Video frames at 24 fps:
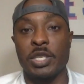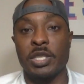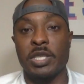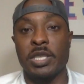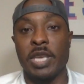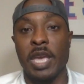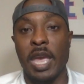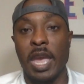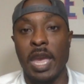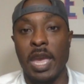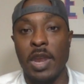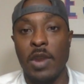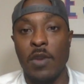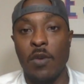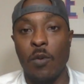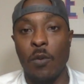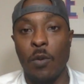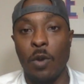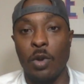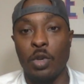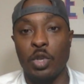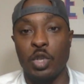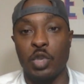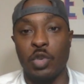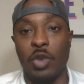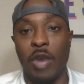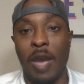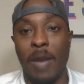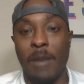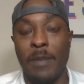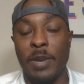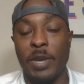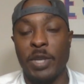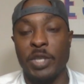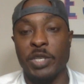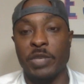10 worst
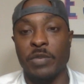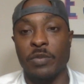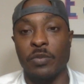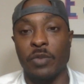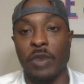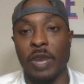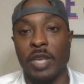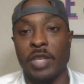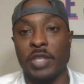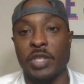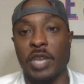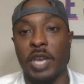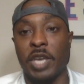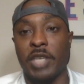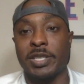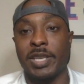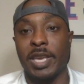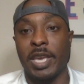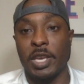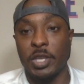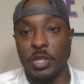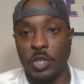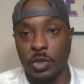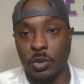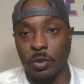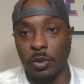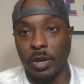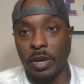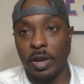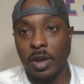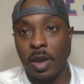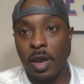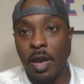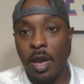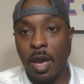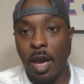draft picks in franchise
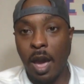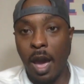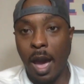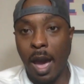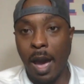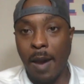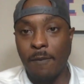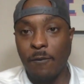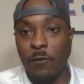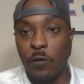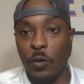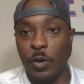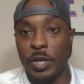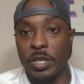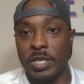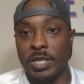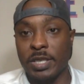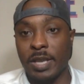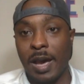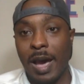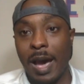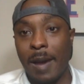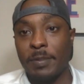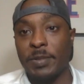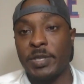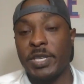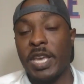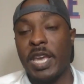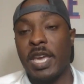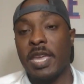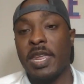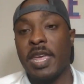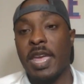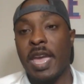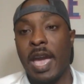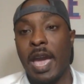history. For his top
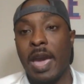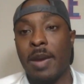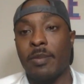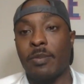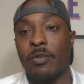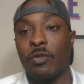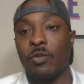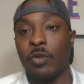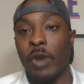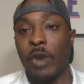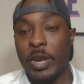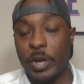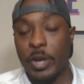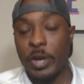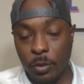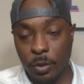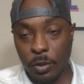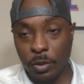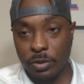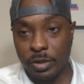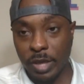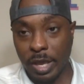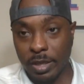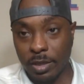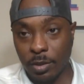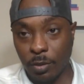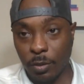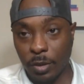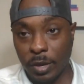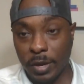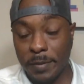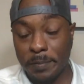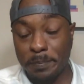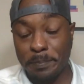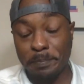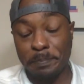10, he had Ray Carruth at
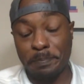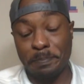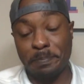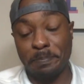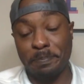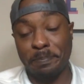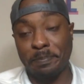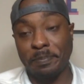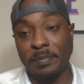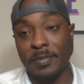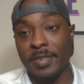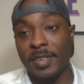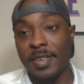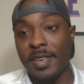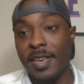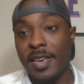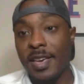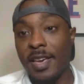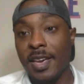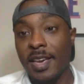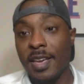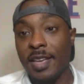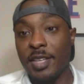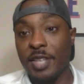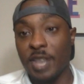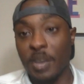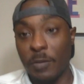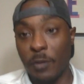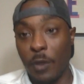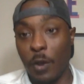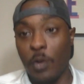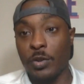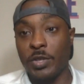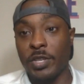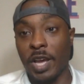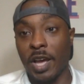3, Jeff
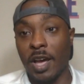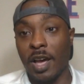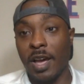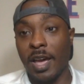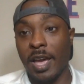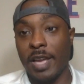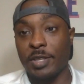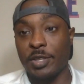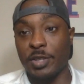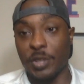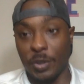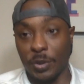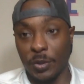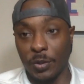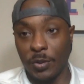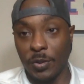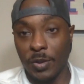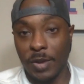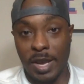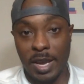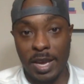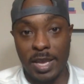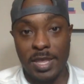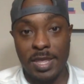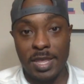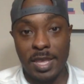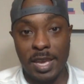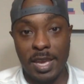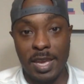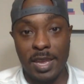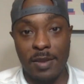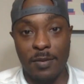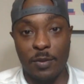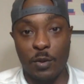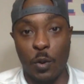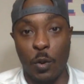Otah at 2, and
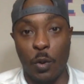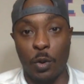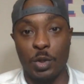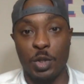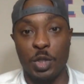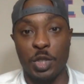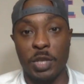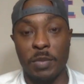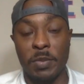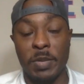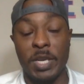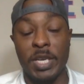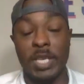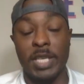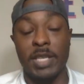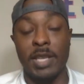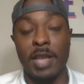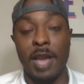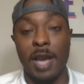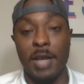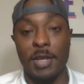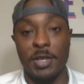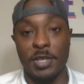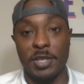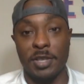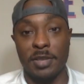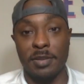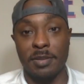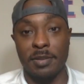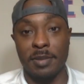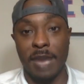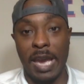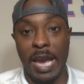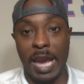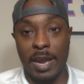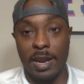then, of course, Jimmy Clausen
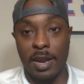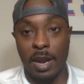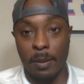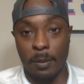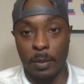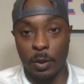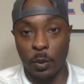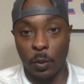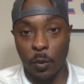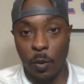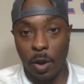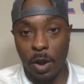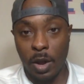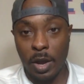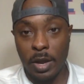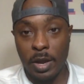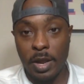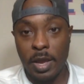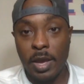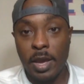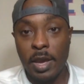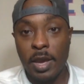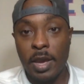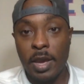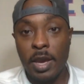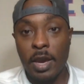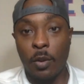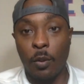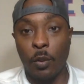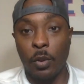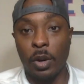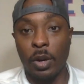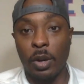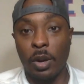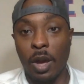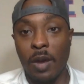at number 1.
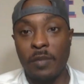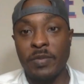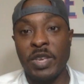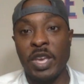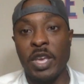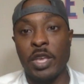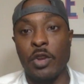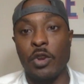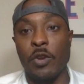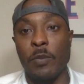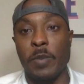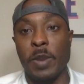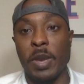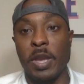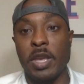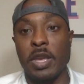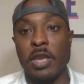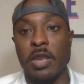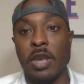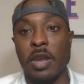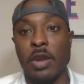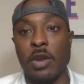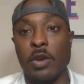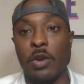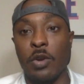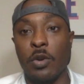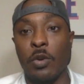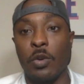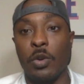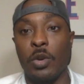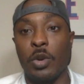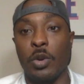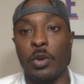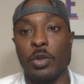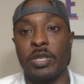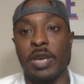Would love to get your opinion on who
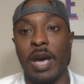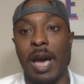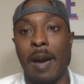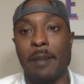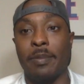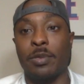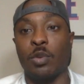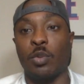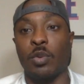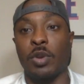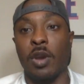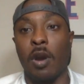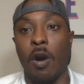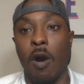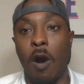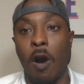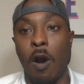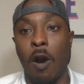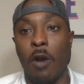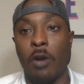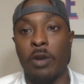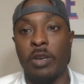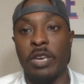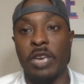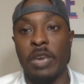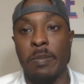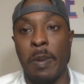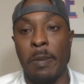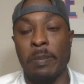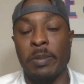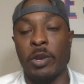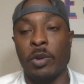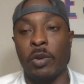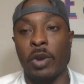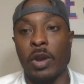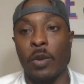your top 3 are. Keep
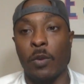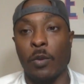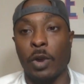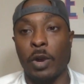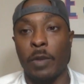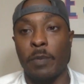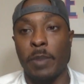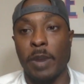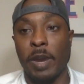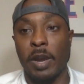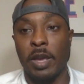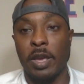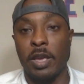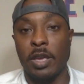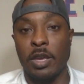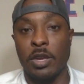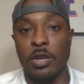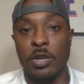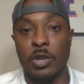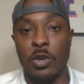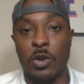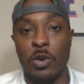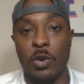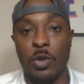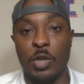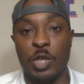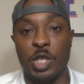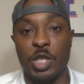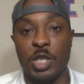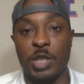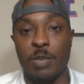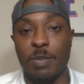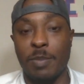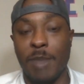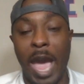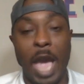up the great work, buddy. You do a
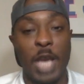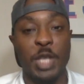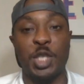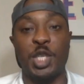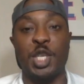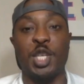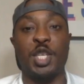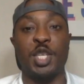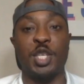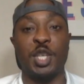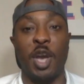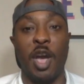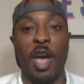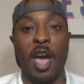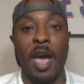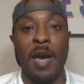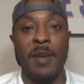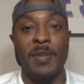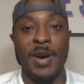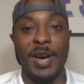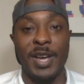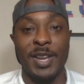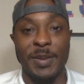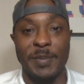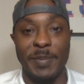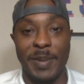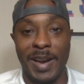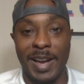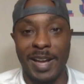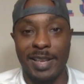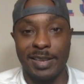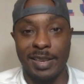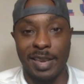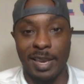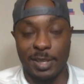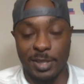smashing job on the
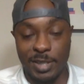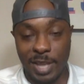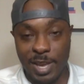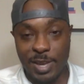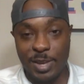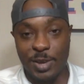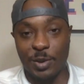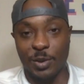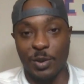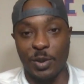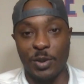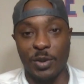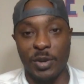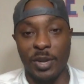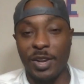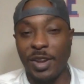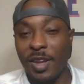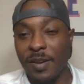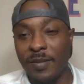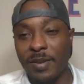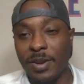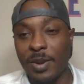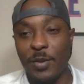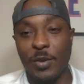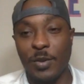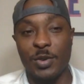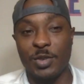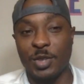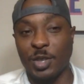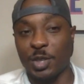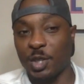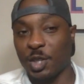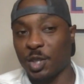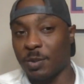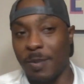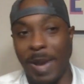podcast. Thank you, Luke. I love anyone who
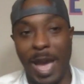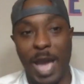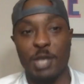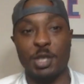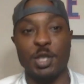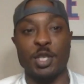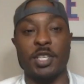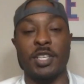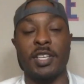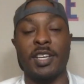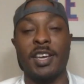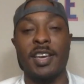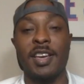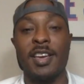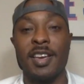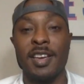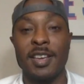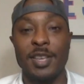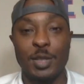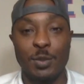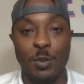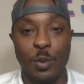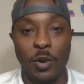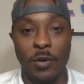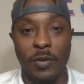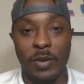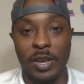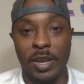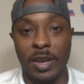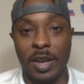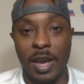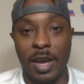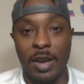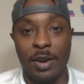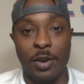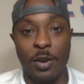says smashing. It's more like
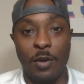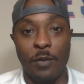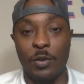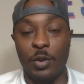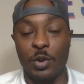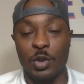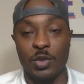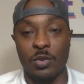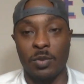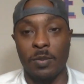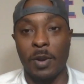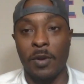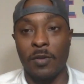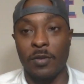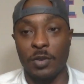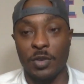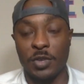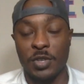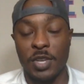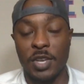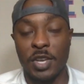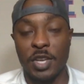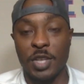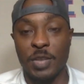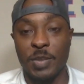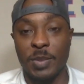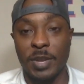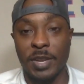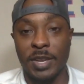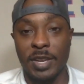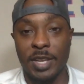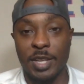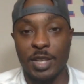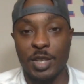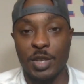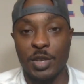I don't know if Luke's from overseas,
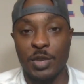but that's